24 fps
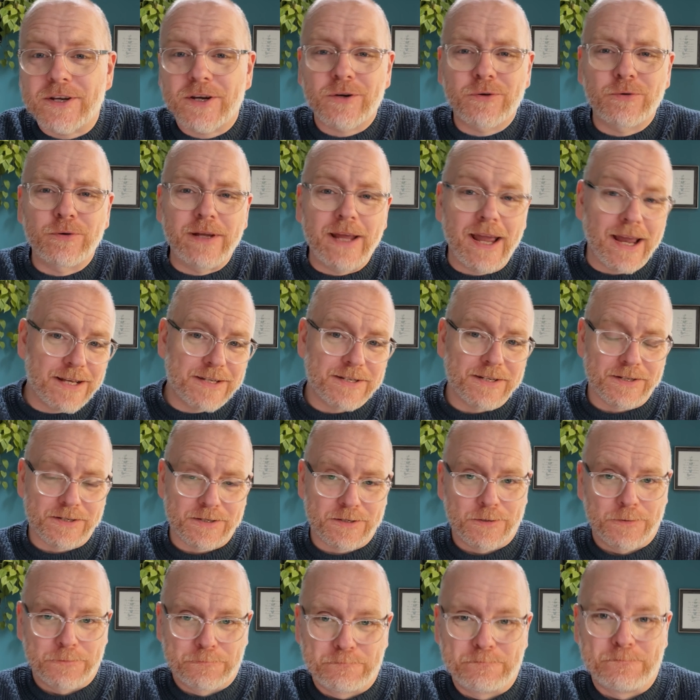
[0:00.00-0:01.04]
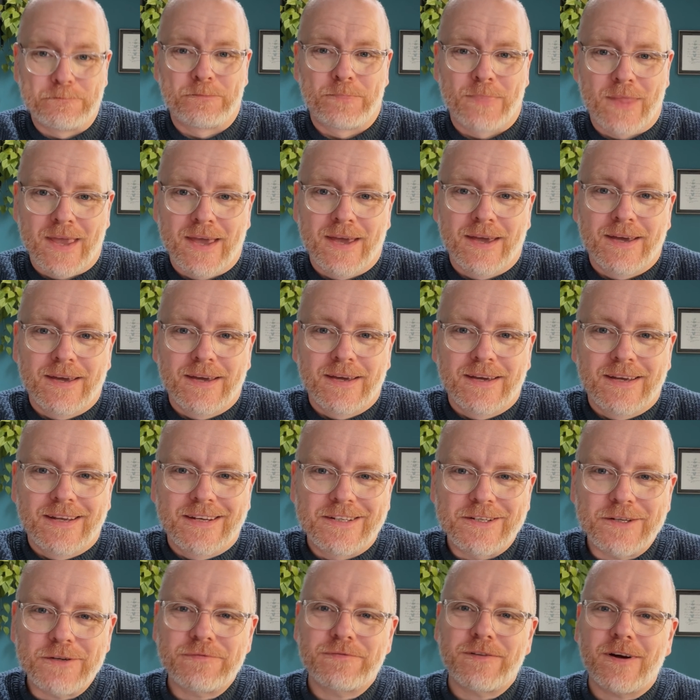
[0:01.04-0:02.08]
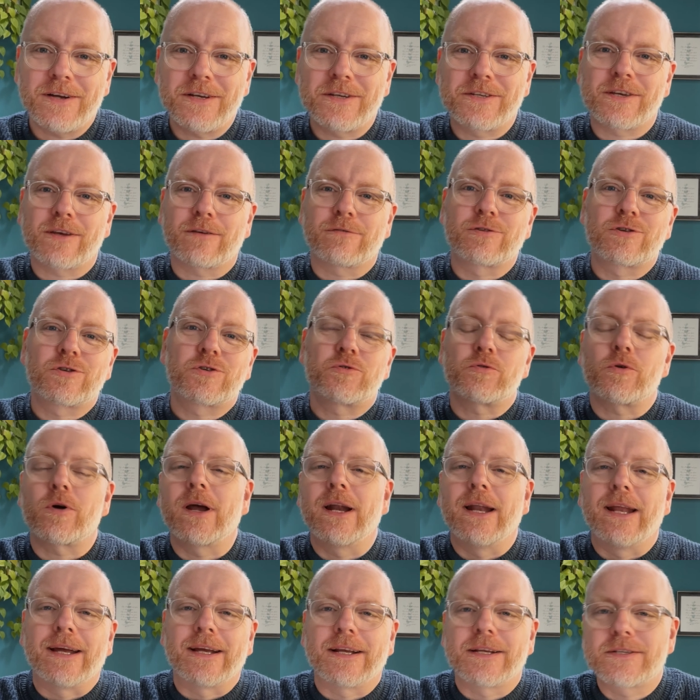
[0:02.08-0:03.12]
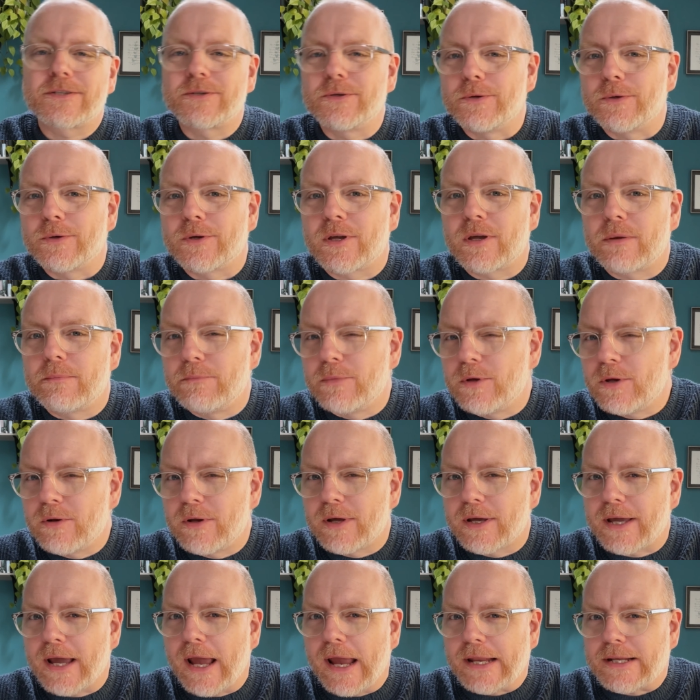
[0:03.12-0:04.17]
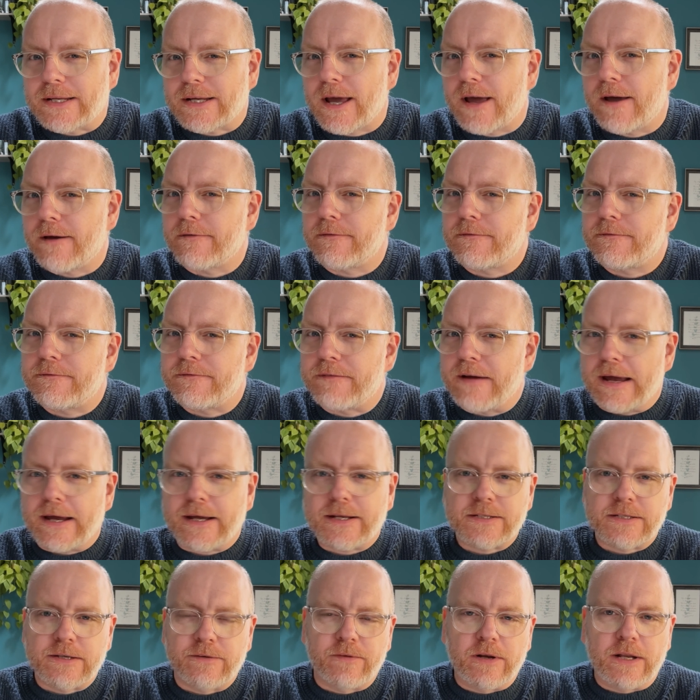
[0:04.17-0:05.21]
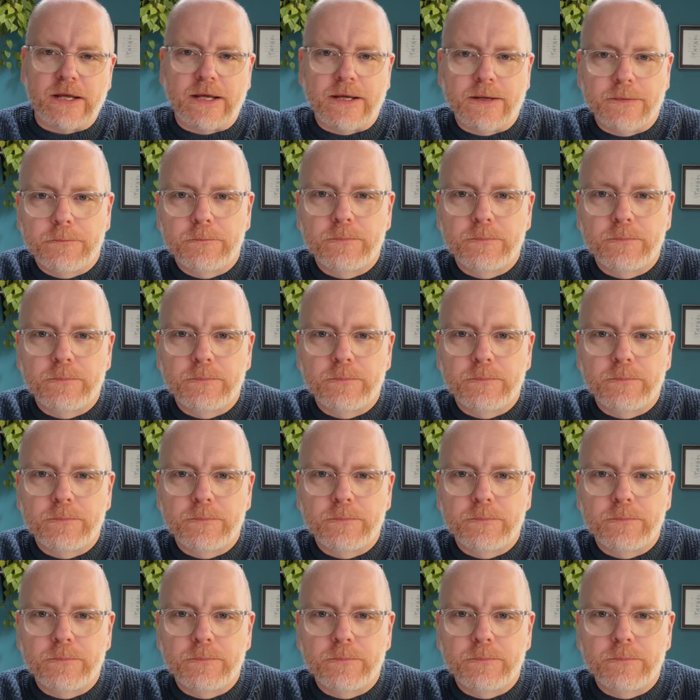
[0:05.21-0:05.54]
creators. Do you find yourself struggling to communicate effectively?